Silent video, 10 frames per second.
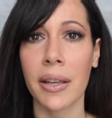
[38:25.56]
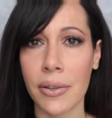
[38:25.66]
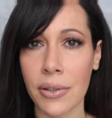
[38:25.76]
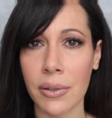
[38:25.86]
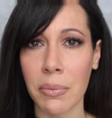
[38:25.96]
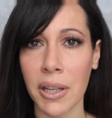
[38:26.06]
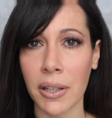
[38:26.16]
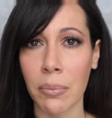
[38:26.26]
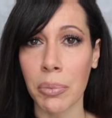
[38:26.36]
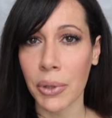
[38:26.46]

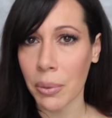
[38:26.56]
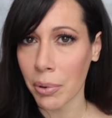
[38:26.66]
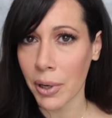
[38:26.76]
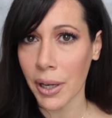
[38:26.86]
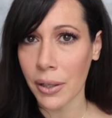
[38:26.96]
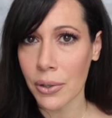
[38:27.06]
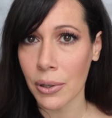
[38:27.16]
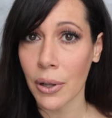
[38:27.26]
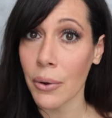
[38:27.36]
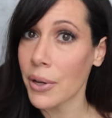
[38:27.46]
histamine beauty products,
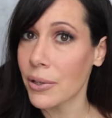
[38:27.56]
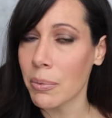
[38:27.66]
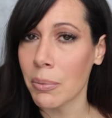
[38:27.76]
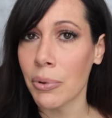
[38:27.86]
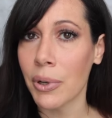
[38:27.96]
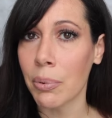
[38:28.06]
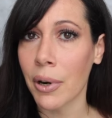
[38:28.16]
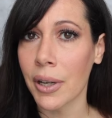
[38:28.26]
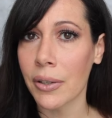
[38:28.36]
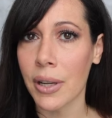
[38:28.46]
low histamine beauty
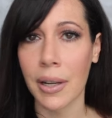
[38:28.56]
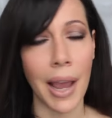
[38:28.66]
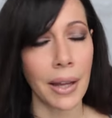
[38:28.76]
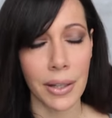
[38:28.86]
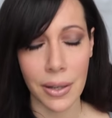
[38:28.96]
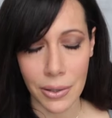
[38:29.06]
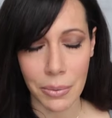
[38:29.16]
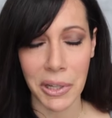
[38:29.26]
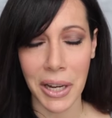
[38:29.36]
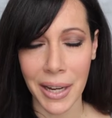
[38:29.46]
products, and
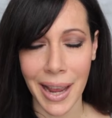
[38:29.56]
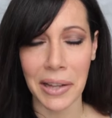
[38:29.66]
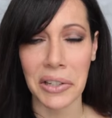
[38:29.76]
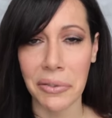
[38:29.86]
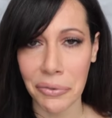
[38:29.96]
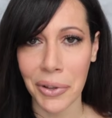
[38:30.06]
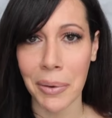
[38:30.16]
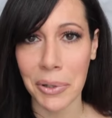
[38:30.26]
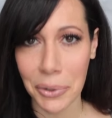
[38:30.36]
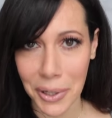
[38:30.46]
antihistamine and
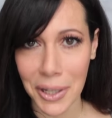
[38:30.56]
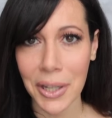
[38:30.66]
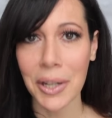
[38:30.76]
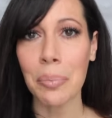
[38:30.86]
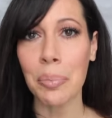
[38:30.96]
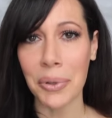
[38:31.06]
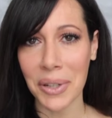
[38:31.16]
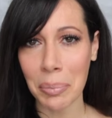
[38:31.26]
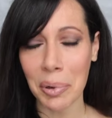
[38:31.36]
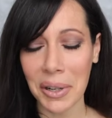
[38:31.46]
anti-inflammatory
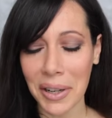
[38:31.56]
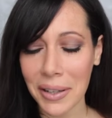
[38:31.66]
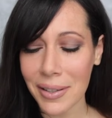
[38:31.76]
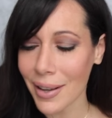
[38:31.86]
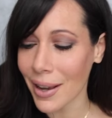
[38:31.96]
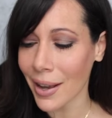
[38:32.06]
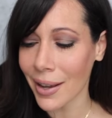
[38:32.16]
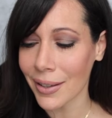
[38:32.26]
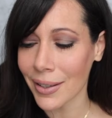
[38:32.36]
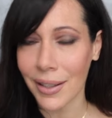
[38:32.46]
beauty products.
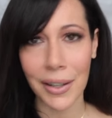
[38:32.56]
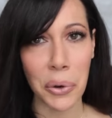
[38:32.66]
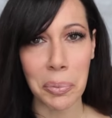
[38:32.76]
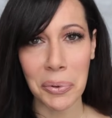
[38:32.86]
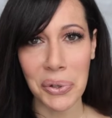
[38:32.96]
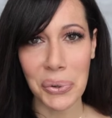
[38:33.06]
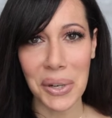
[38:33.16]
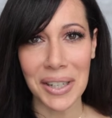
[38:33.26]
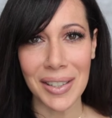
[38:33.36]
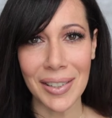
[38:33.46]
And I hope you
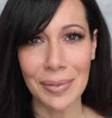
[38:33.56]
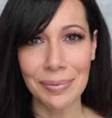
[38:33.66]
enjoyed it.